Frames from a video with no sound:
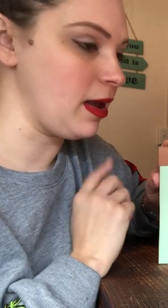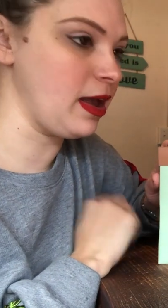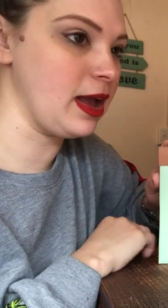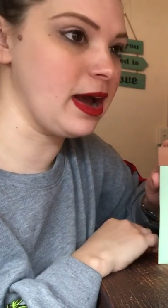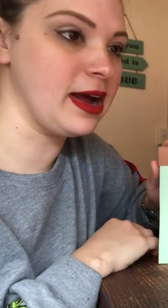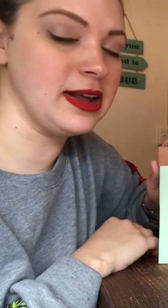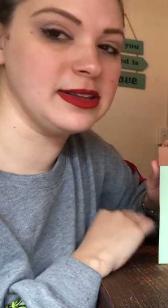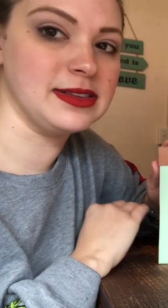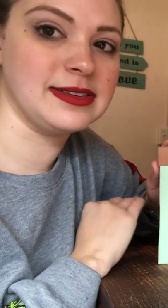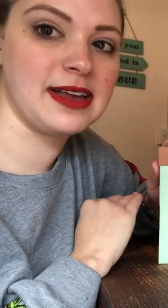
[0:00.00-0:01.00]

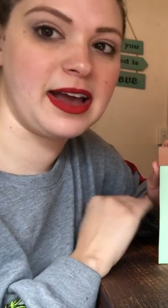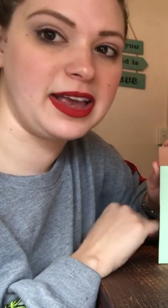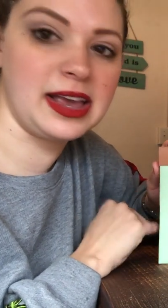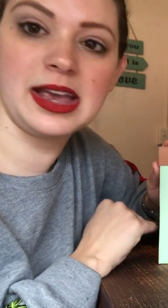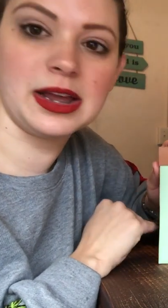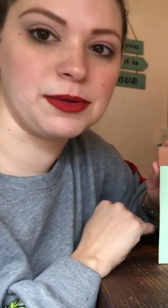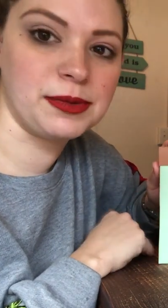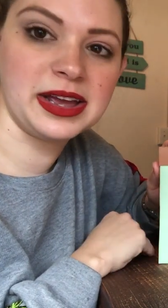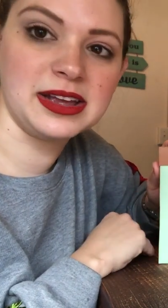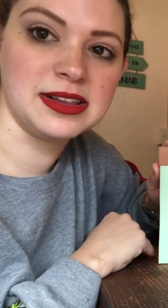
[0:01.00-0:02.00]
and I can't
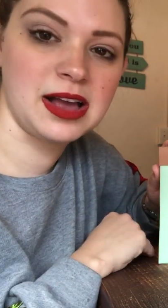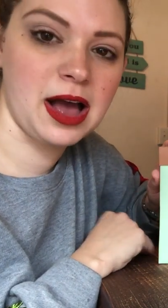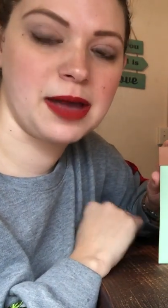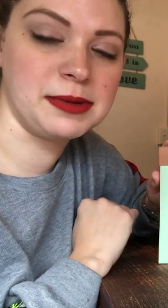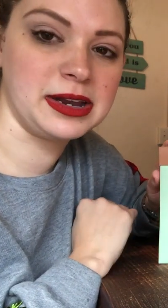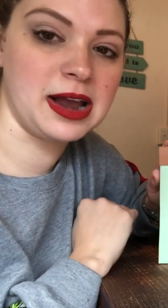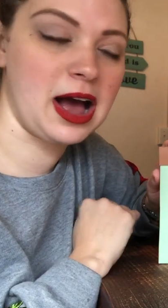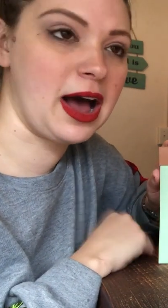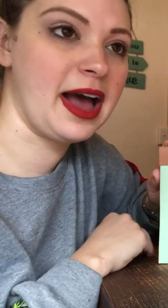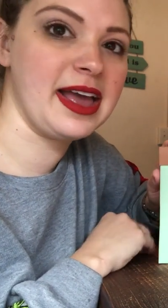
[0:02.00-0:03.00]
wait. I mean,
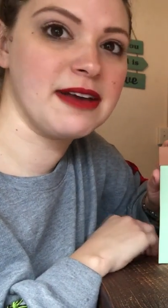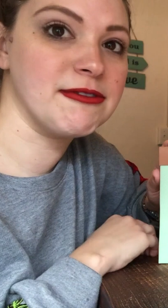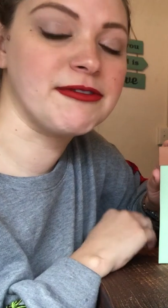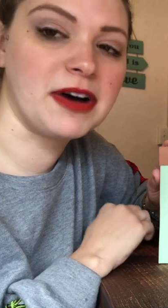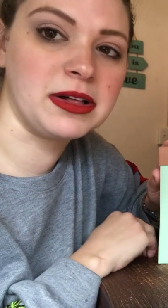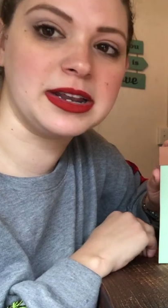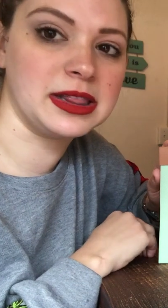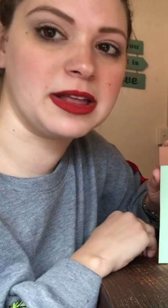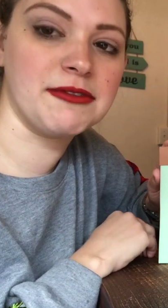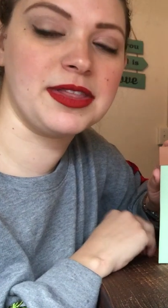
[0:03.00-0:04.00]
I have fallen
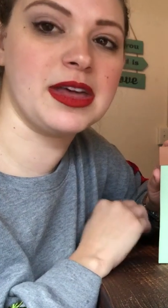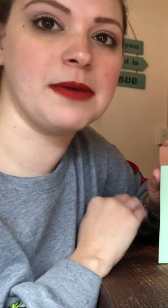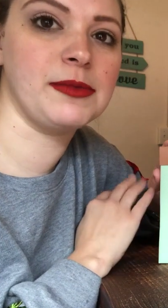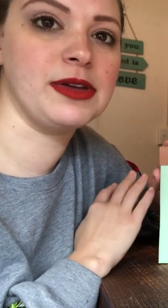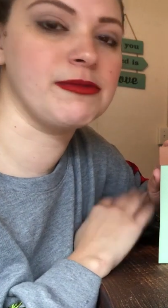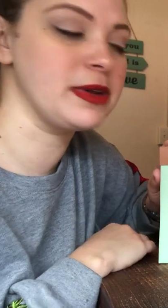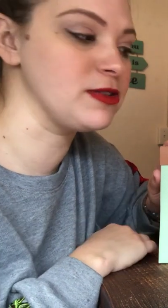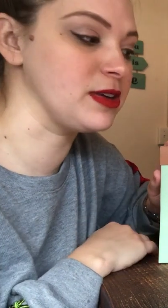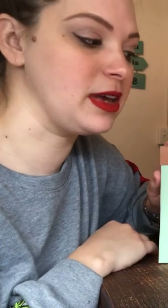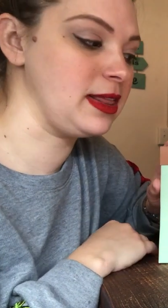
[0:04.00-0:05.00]
in love with them. We've been
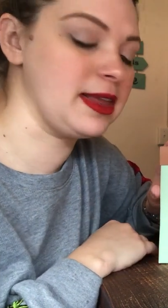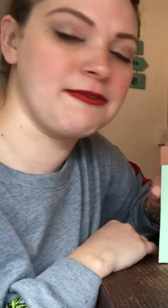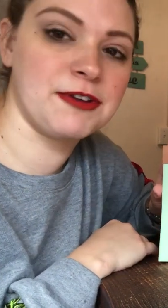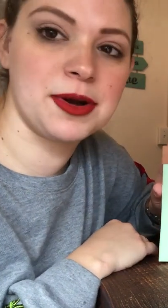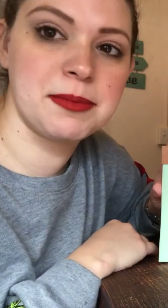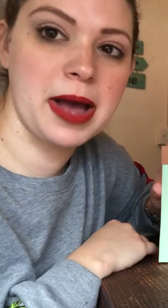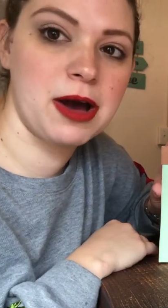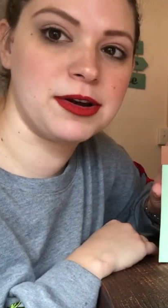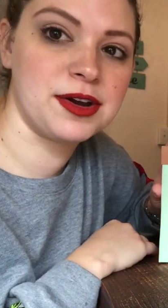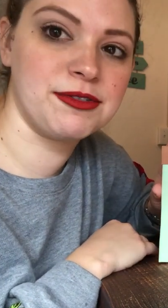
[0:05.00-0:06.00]
drinking them for
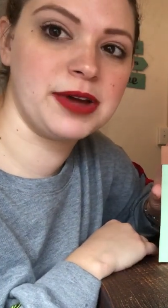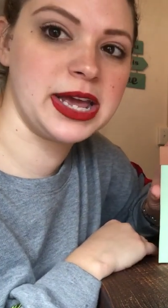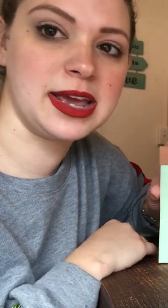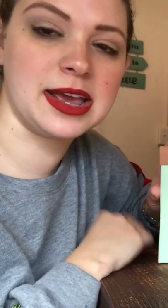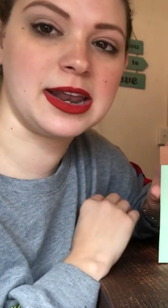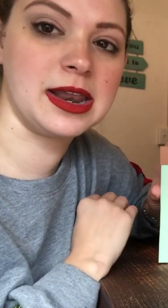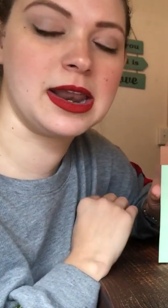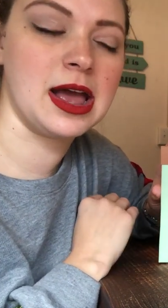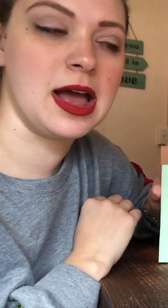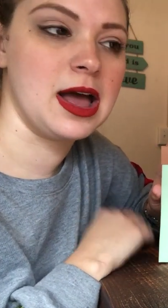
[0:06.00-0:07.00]
about a week,
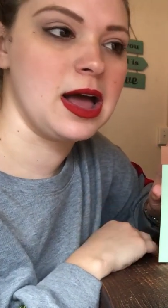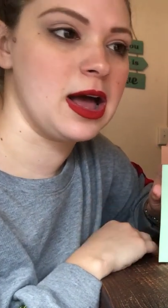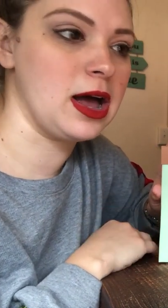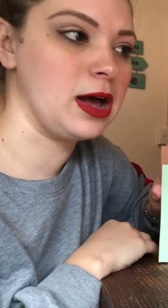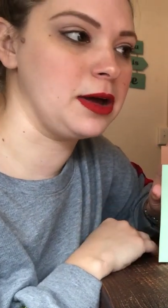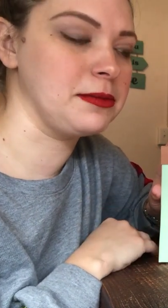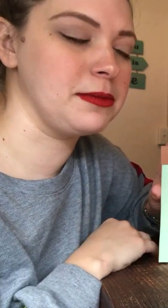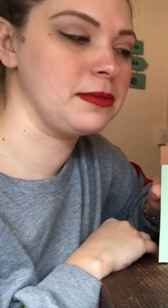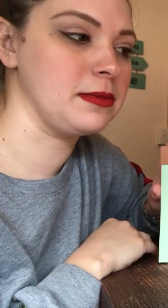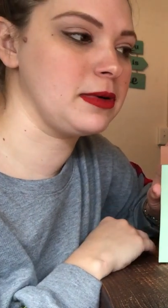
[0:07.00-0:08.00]
and um,
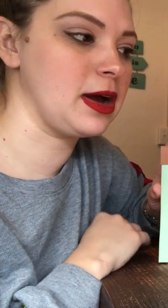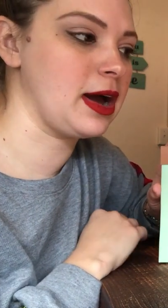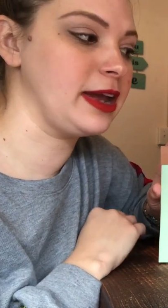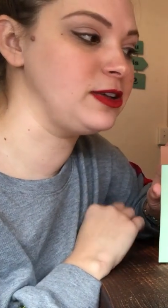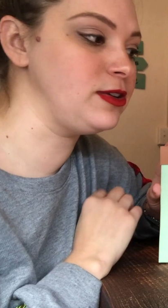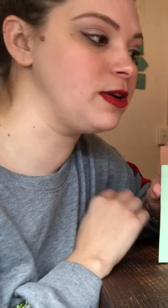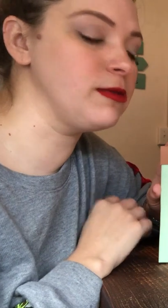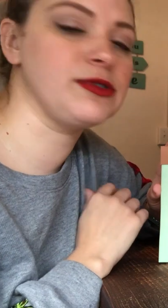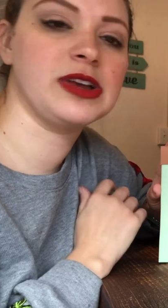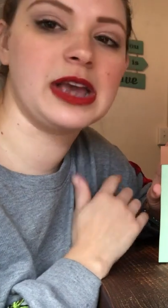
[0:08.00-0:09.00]
I
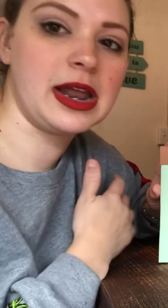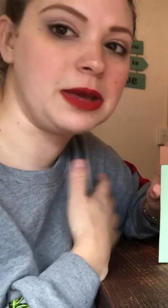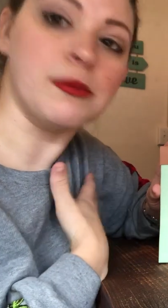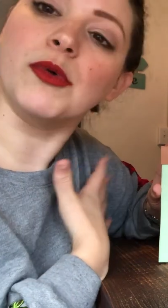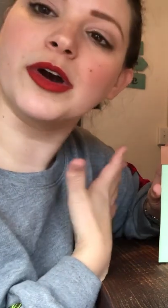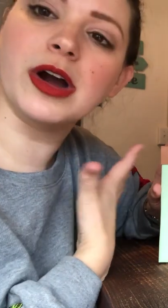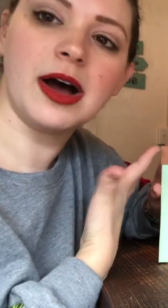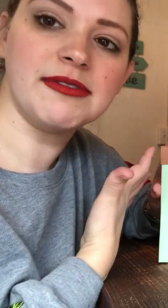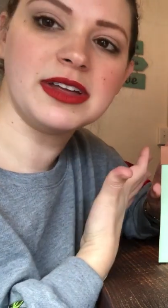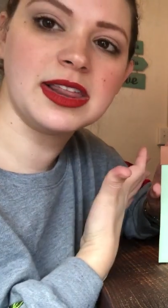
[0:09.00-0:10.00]
don't drink any more
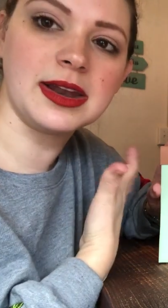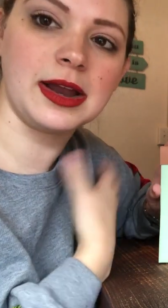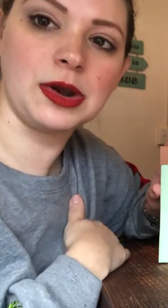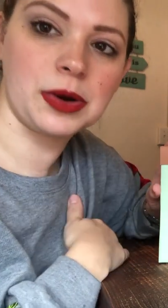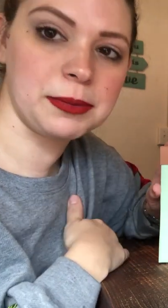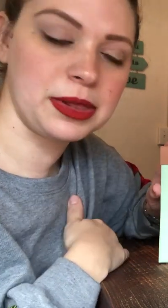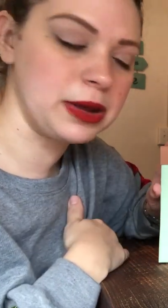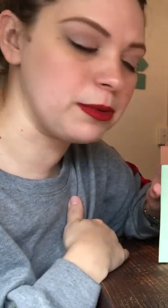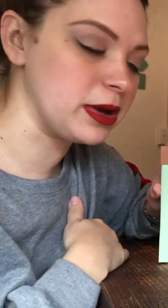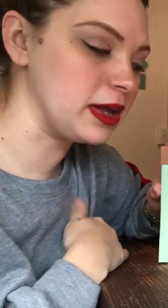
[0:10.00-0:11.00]
coffee than I
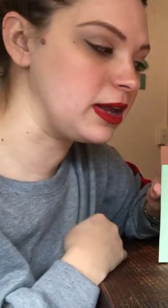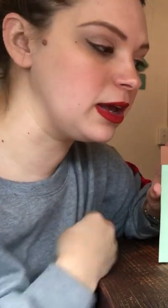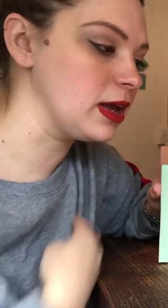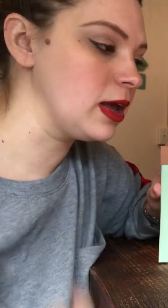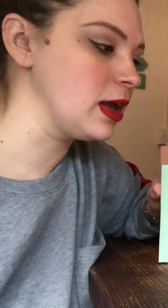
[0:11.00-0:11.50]
normally would,